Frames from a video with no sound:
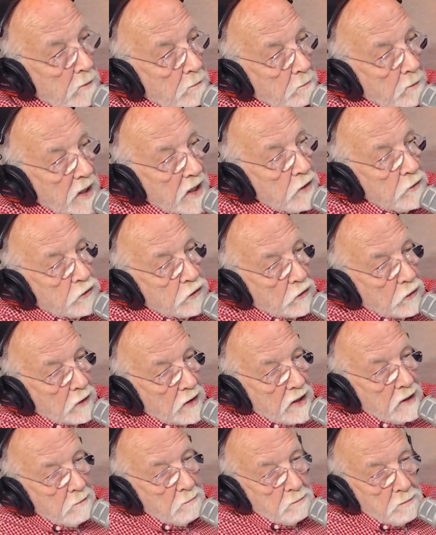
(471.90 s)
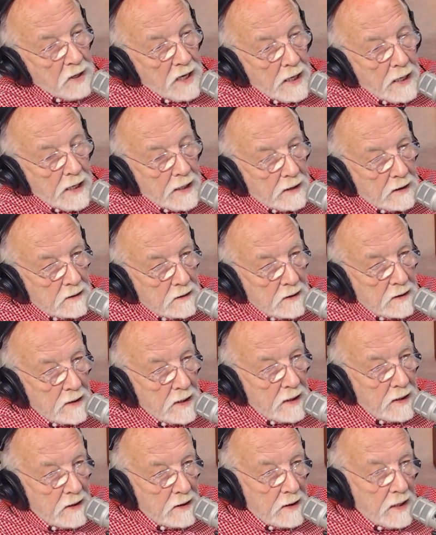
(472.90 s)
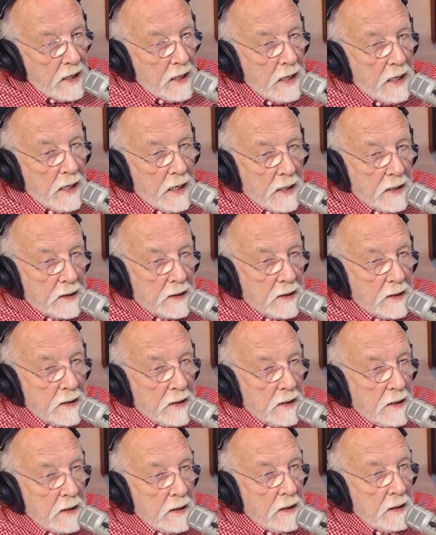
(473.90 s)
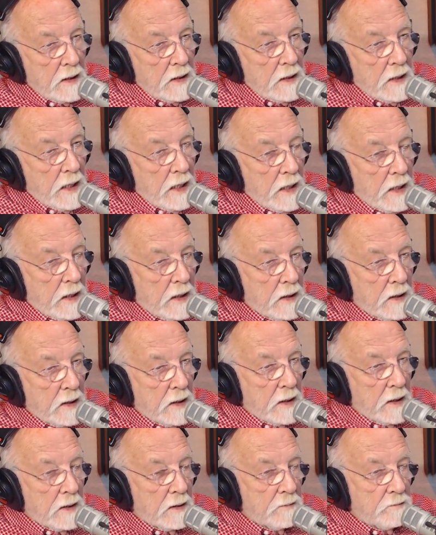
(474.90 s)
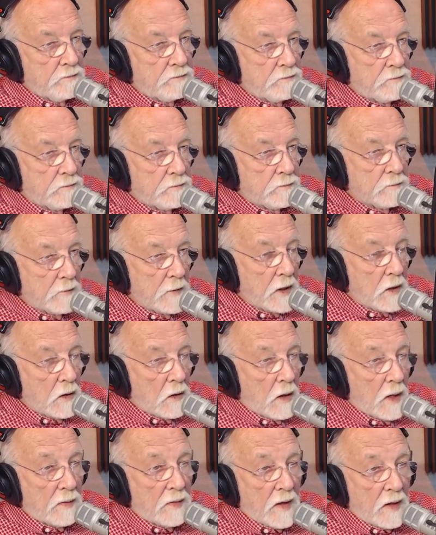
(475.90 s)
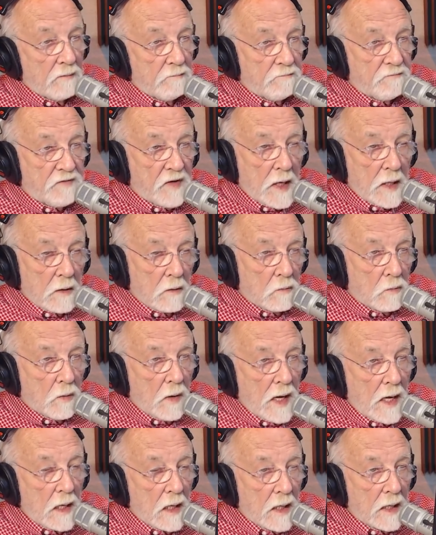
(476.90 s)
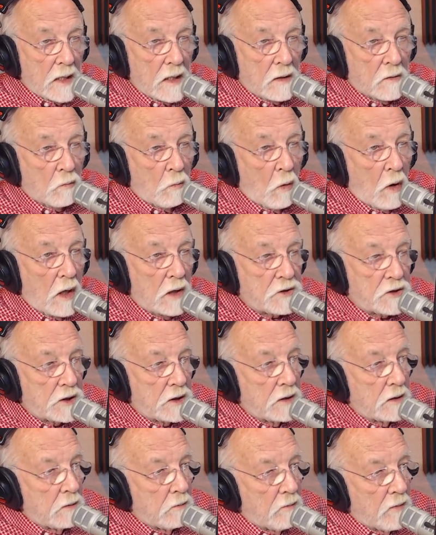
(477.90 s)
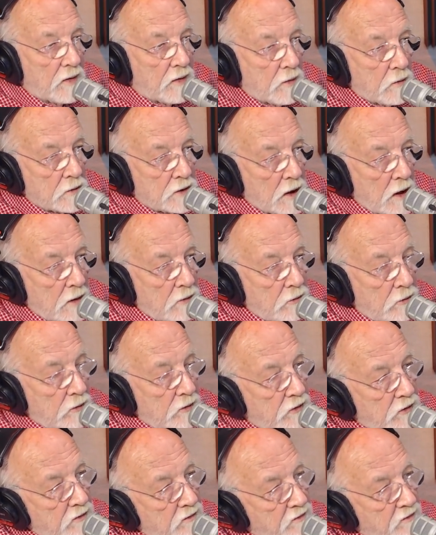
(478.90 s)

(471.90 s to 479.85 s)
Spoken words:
major impact that it had. And, that final rally in Washington with those hundreds